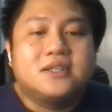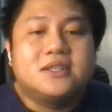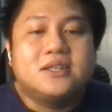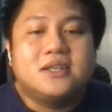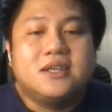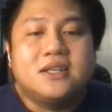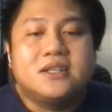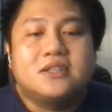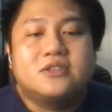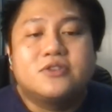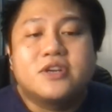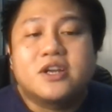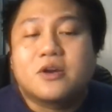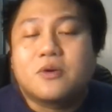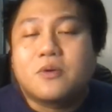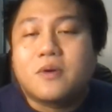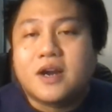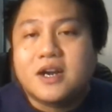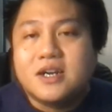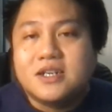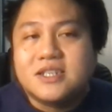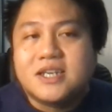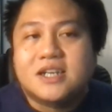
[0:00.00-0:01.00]
that
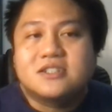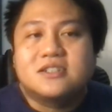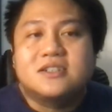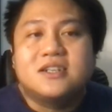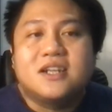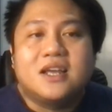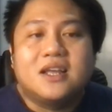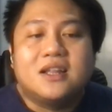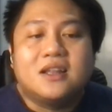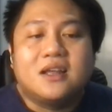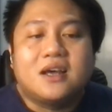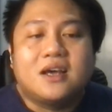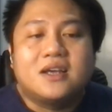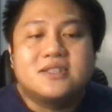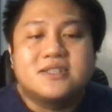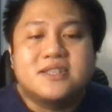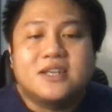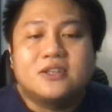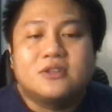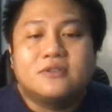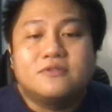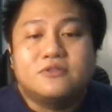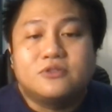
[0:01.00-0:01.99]
it requires actually
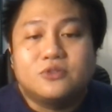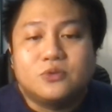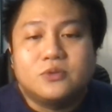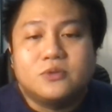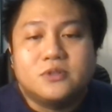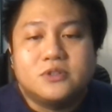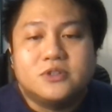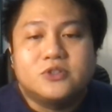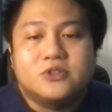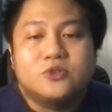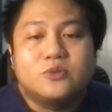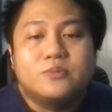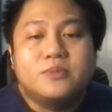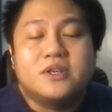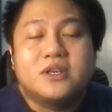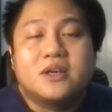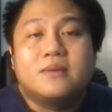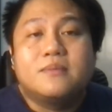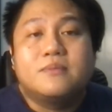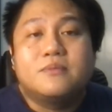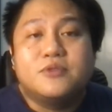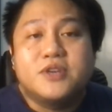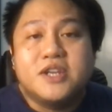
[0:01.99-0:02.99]
a set of
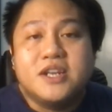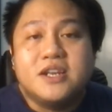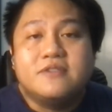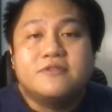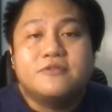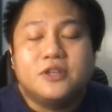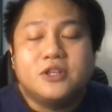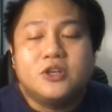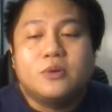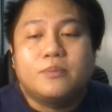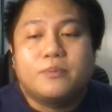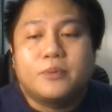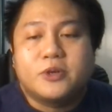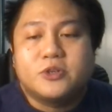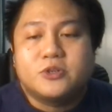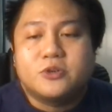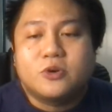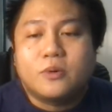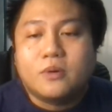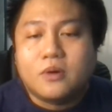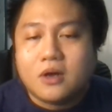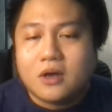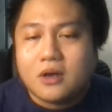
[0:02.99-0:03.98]
tools to become really
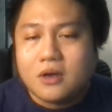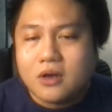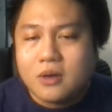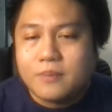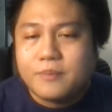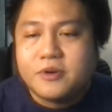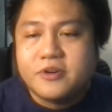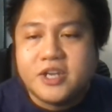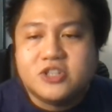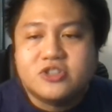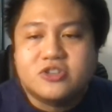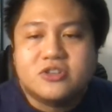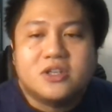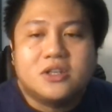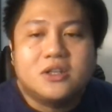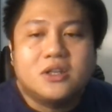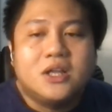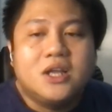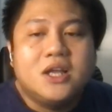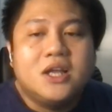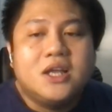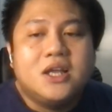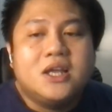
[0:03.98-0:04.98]
fully
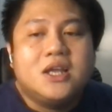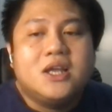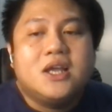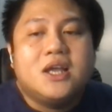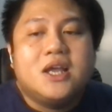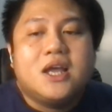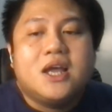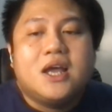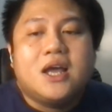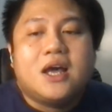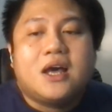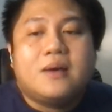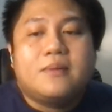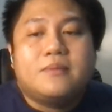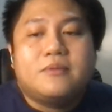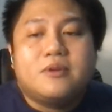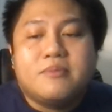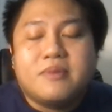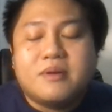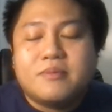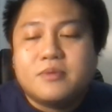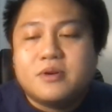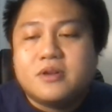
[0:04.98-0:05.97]
operational.
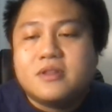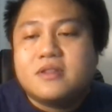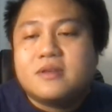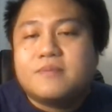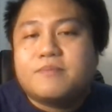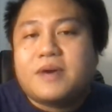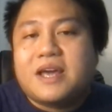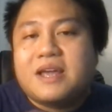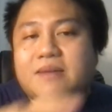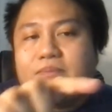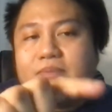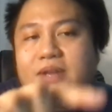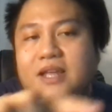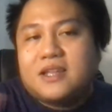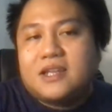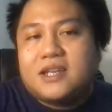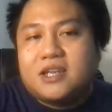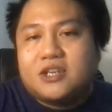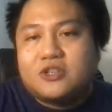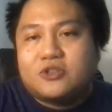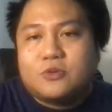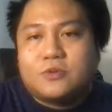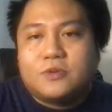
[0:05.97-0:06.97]
Remember the
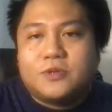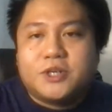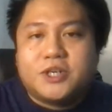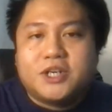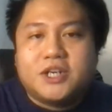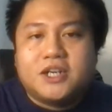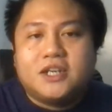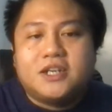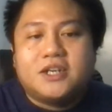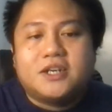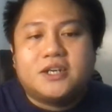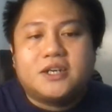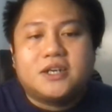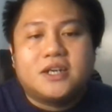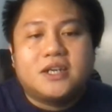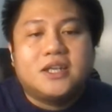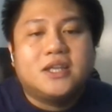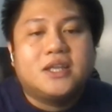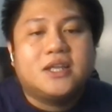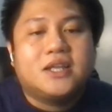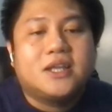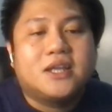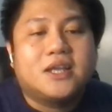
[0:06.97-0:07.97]
pipeline that I showed
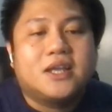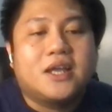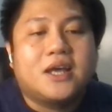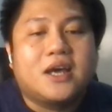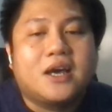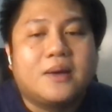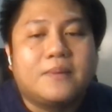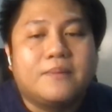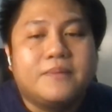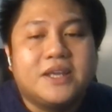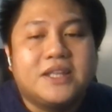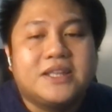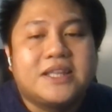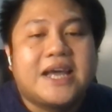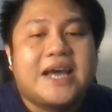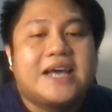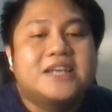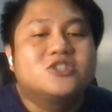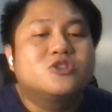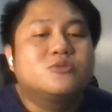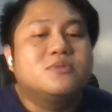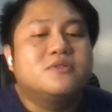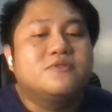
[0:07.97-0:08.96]
earlier?
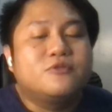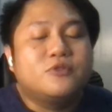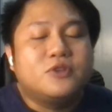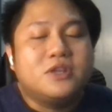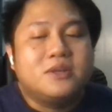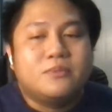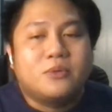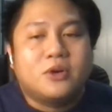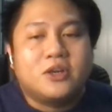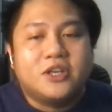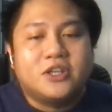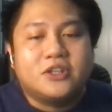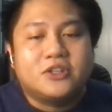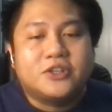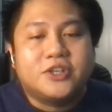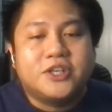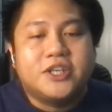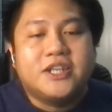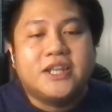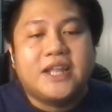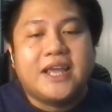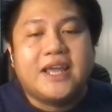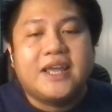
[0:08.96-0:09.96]
It has to be fully
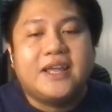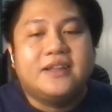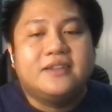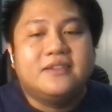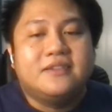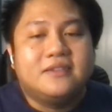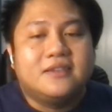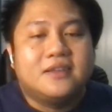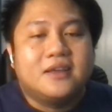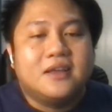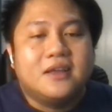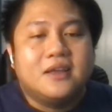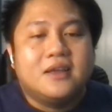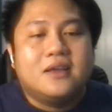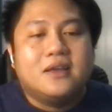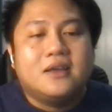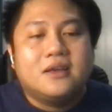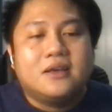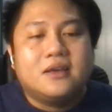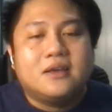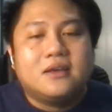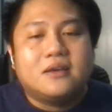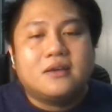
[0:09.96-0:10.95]
monitored,
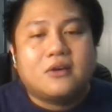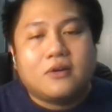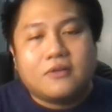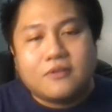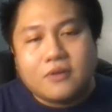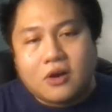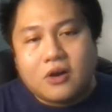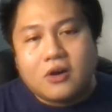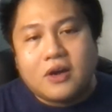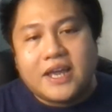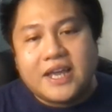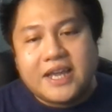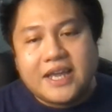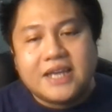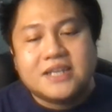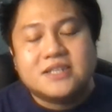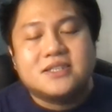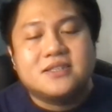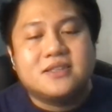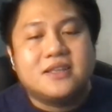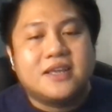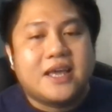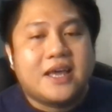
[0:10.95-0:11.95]
and
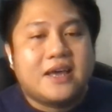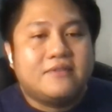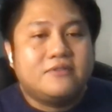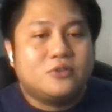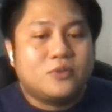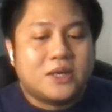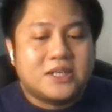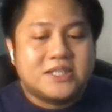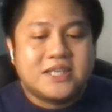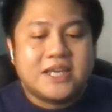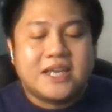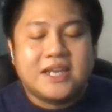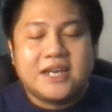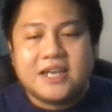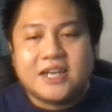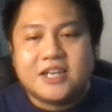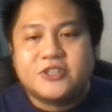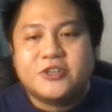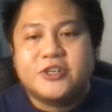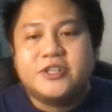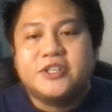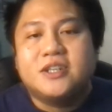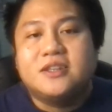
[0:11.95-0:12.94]
I guess they have to
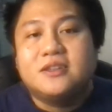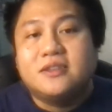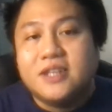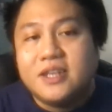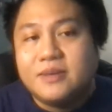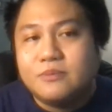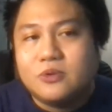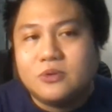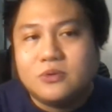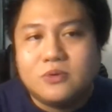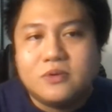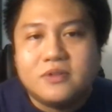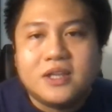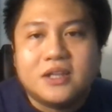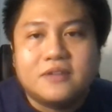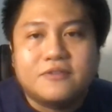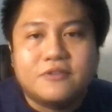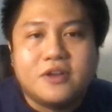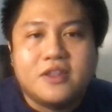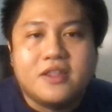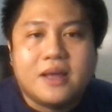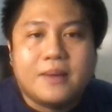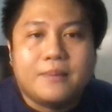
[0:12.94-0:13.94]
assign like a certain team
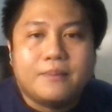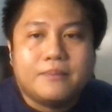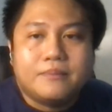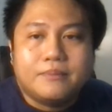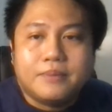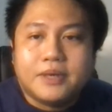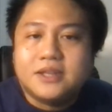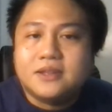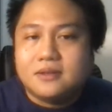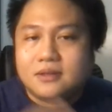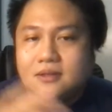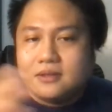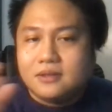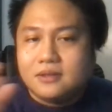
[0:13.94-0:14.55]
to do that for them.